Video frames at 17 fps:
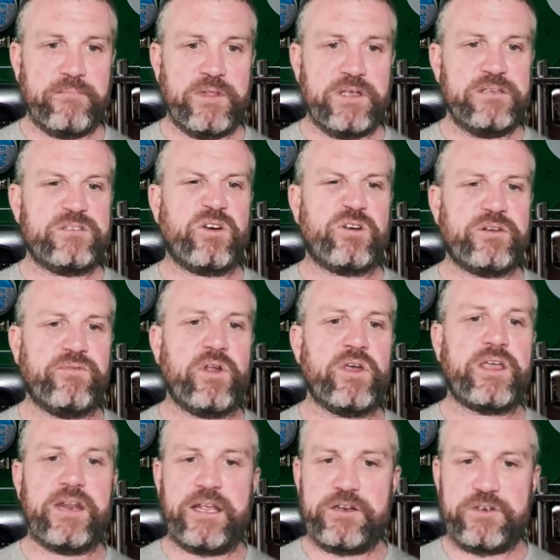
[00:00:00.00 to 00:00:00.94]
Sort of like
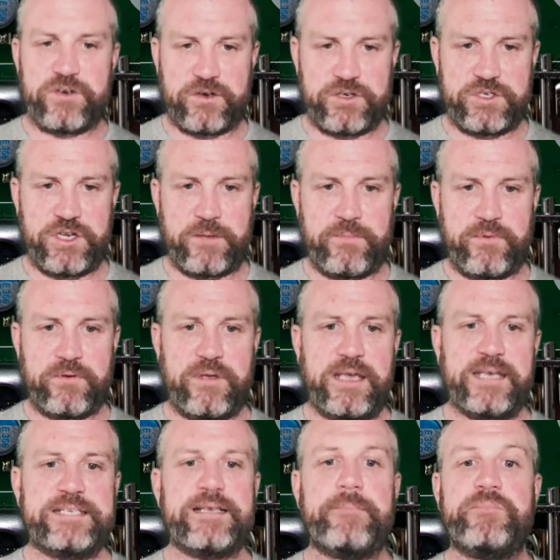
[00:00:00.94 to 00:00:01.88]
an internship,
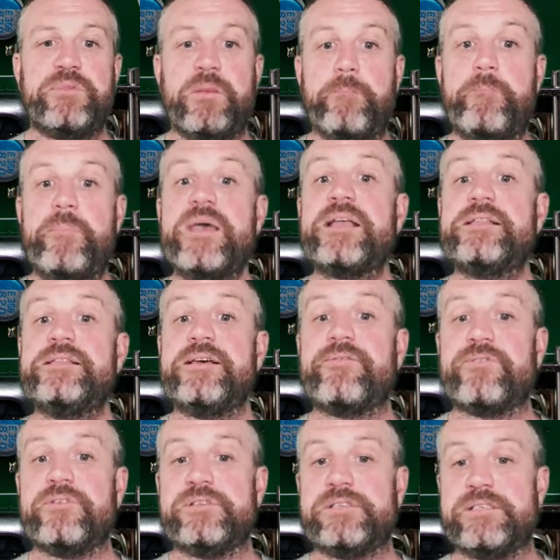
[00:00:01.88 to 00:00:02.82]
except the big
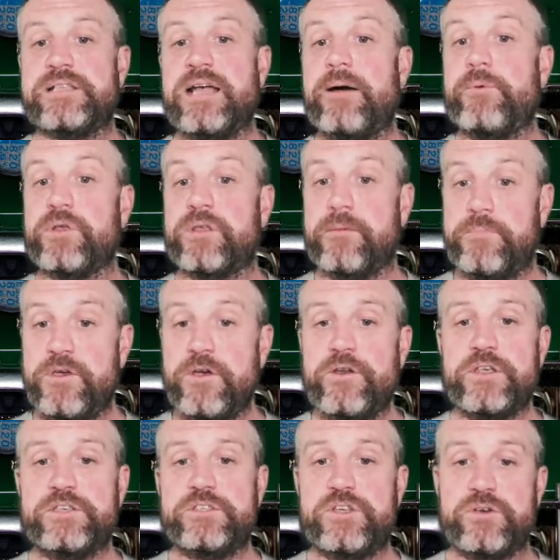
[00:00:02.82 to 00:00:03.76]
difference is that with
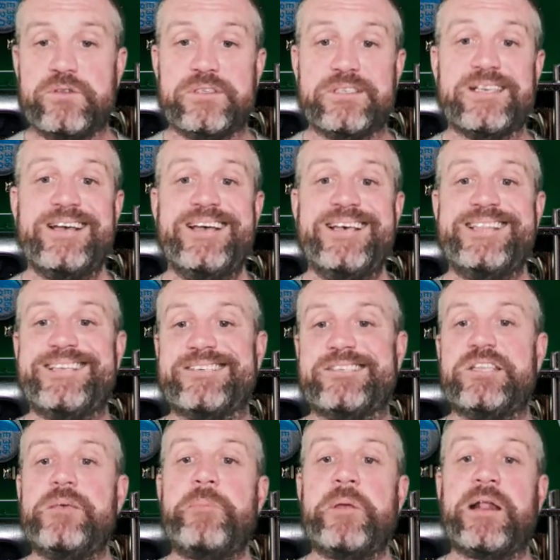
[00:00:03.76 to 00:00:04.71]
computing students, they're
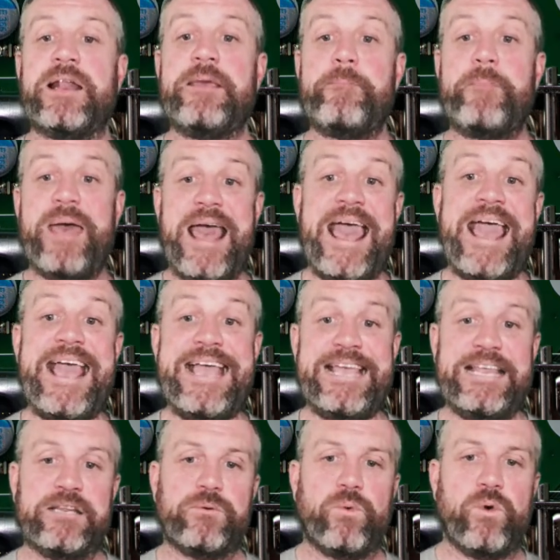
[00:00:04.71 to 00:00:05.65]
typically
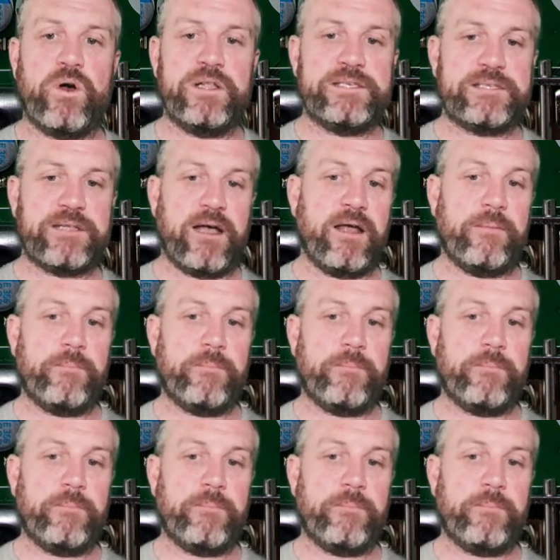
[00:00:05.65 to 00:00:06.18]
paid whilst on